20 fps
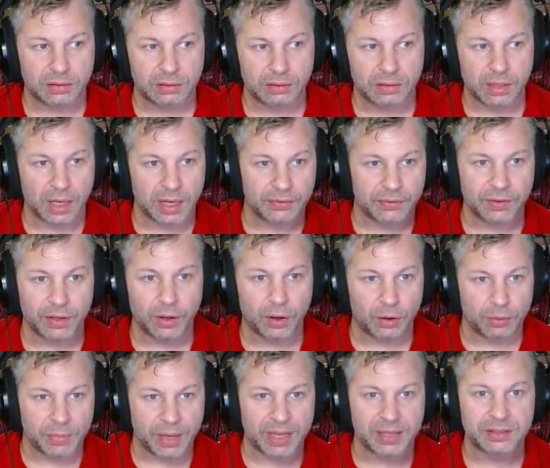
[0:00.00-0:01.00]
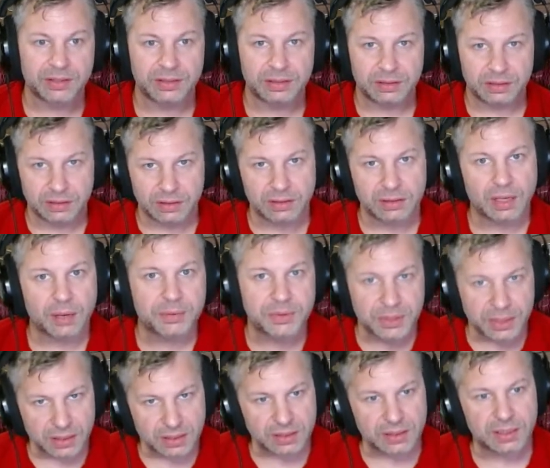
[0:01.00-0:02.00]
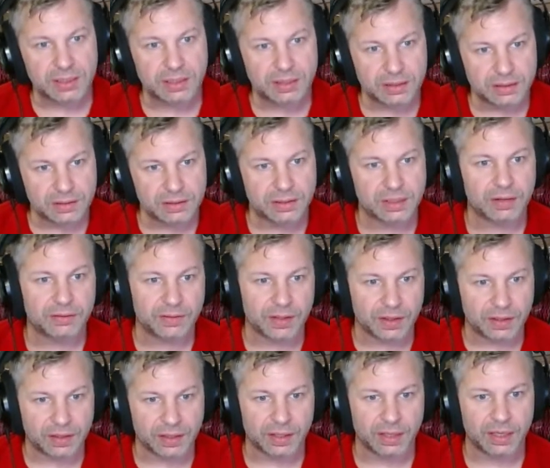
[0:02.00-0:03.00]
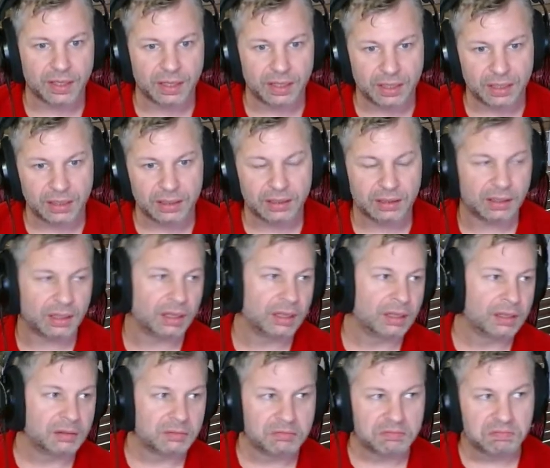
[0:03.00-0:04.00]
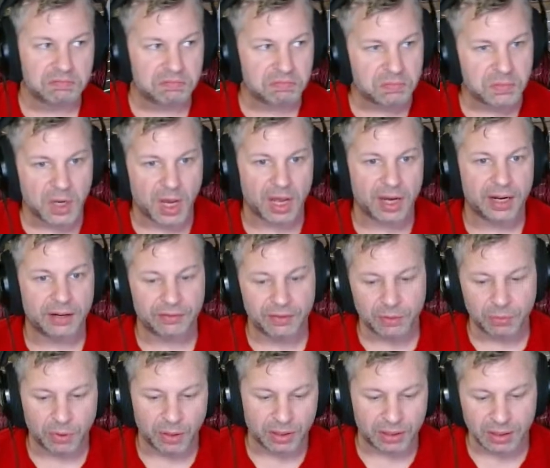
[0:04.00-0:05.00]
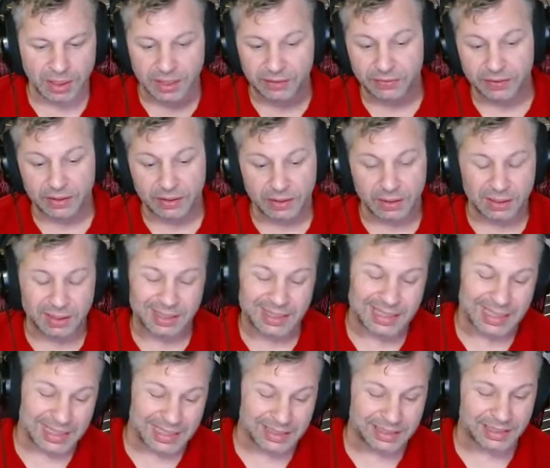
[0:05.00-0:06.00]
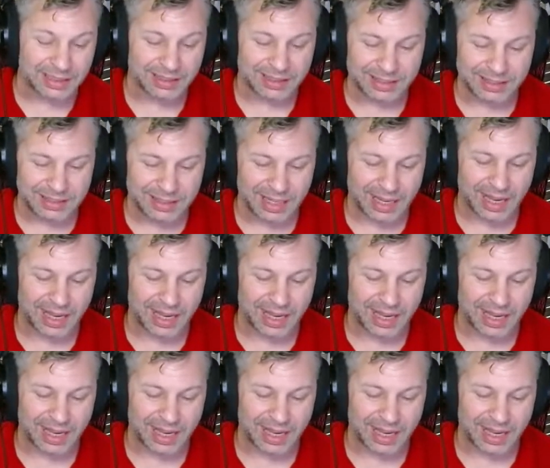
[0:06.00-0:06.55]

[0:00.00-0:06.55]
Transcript: not every home has substances and everything in it. Not everyone even needs it. Because